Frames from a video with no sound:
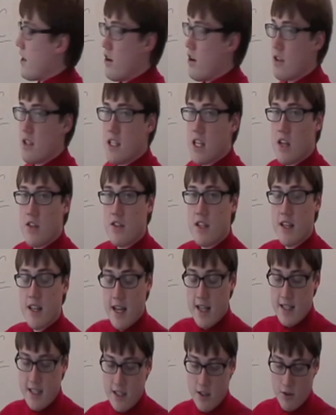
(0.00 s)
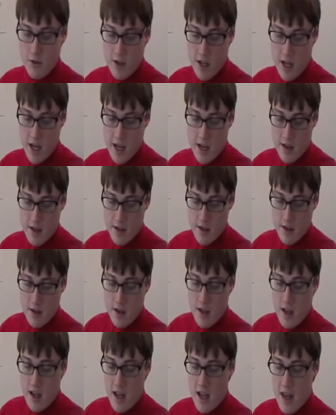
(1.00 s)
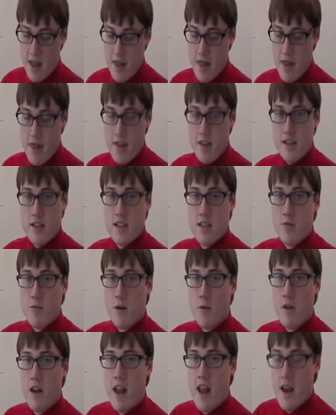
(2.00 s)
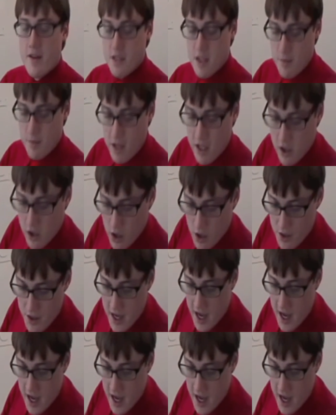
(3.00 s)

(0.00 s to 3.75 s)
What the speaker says: ourselves in 1909. And this is when we have something called the